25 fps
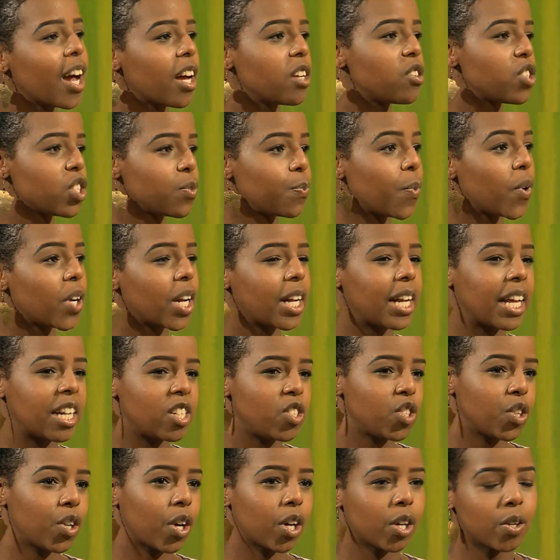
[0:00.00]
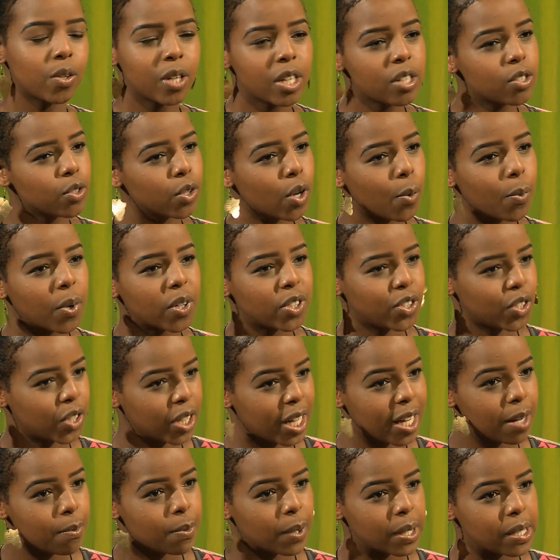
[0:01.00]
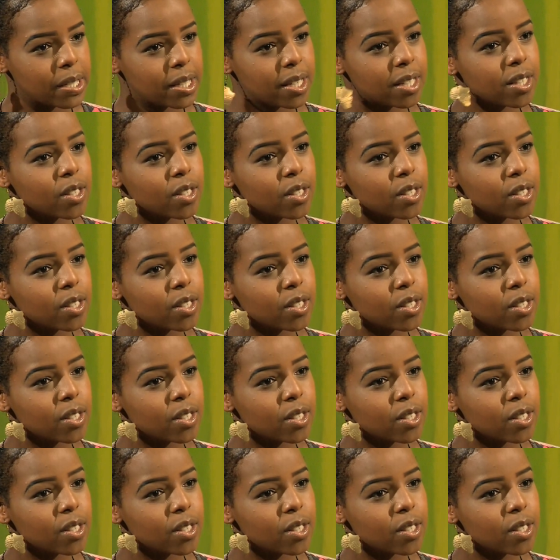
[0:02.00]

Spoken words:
countries border Nigeria? You need to know about your neighbors.